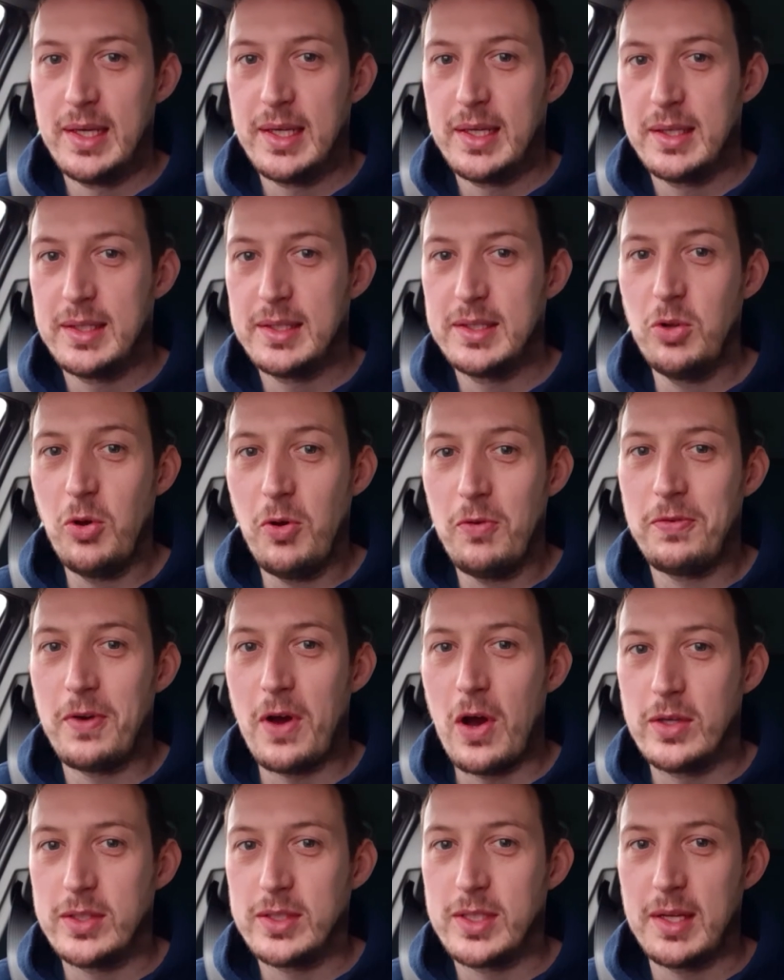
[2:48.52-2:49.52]
It's not
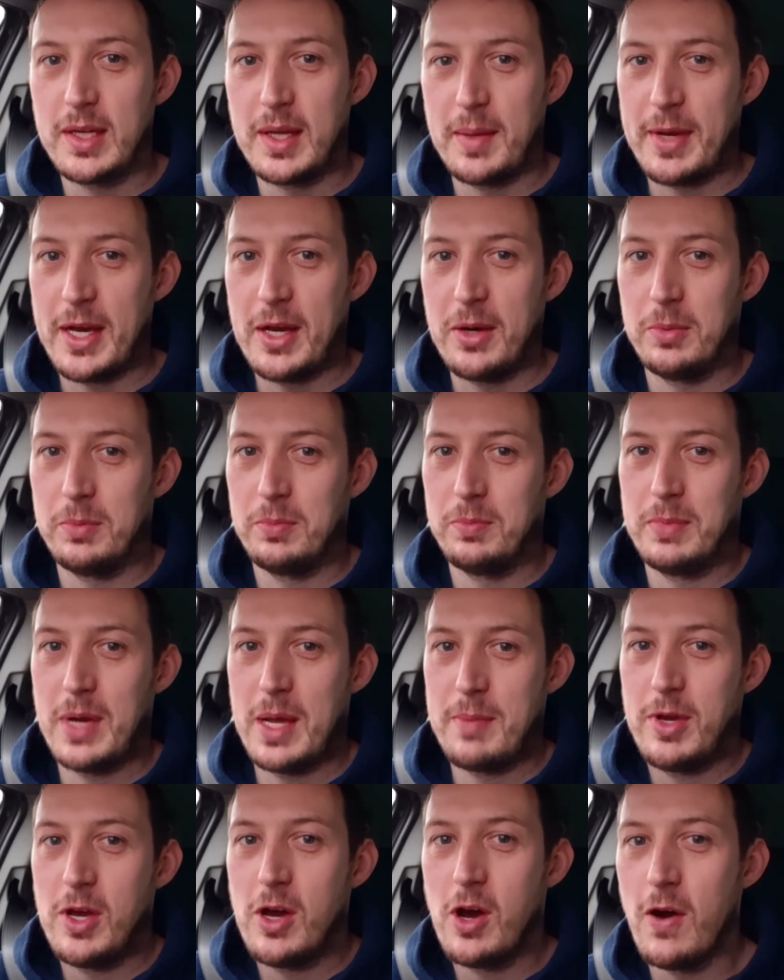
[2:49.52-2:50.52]
far, it's only about
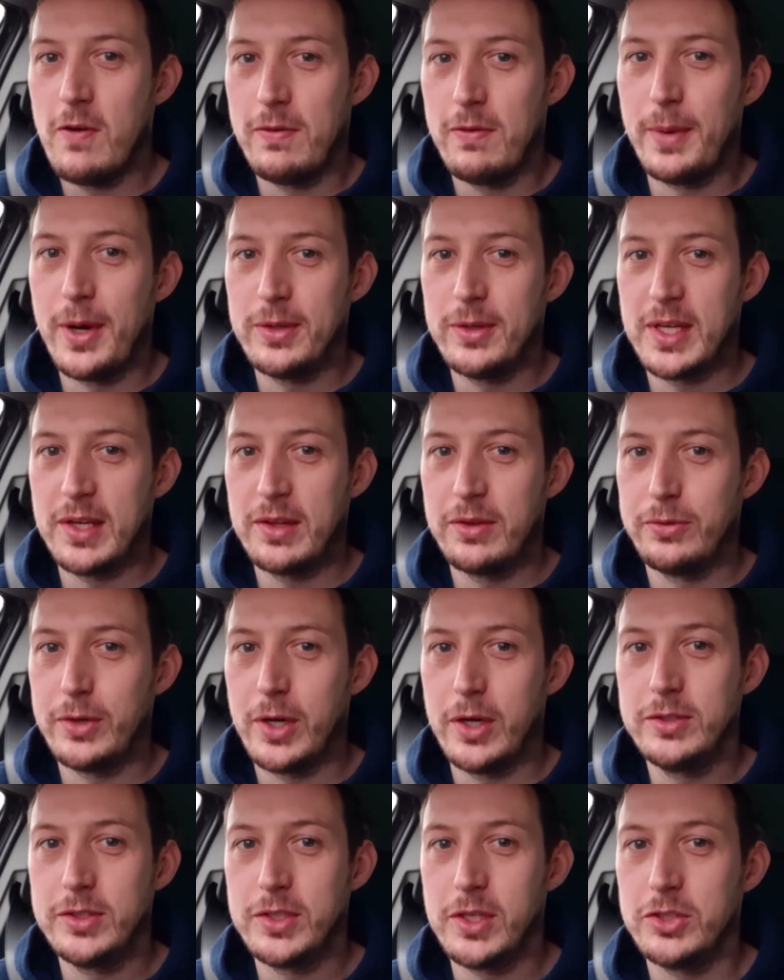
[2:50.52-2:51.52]
maybe half a mile down the
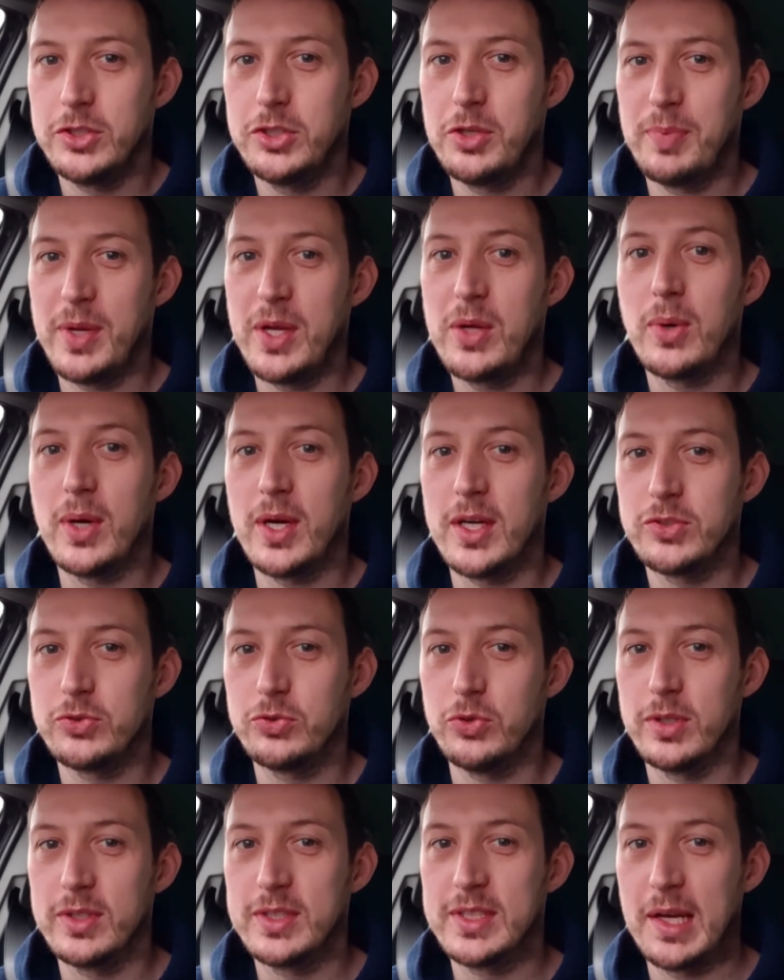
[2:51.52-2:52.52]
road, so it should be quite a
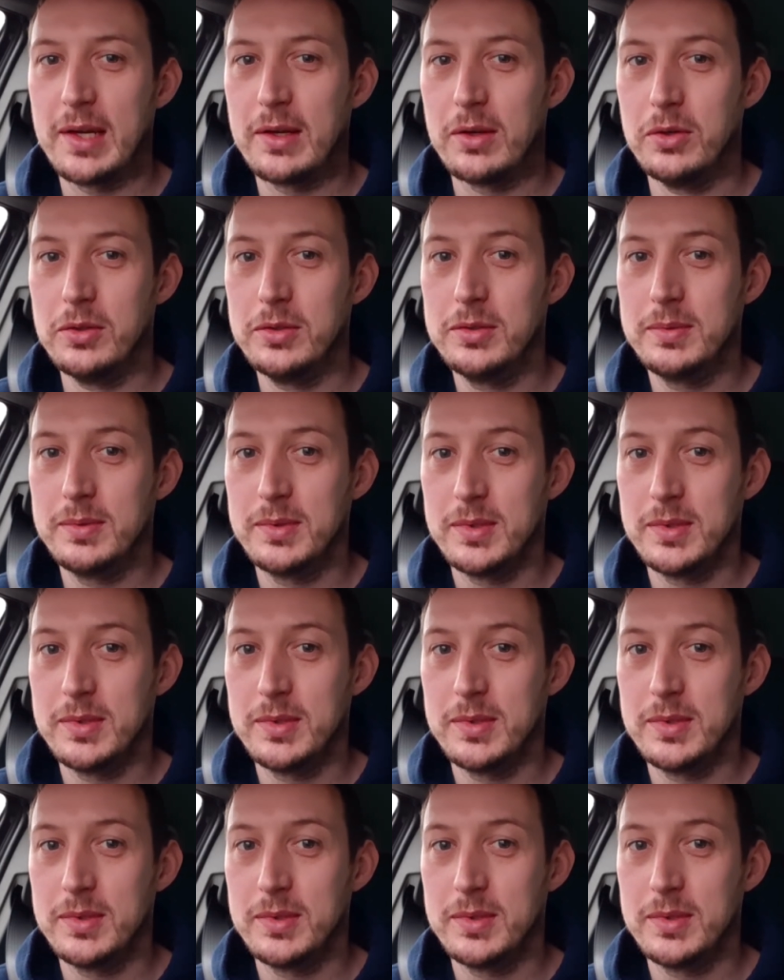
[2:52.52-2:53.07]
strong signal.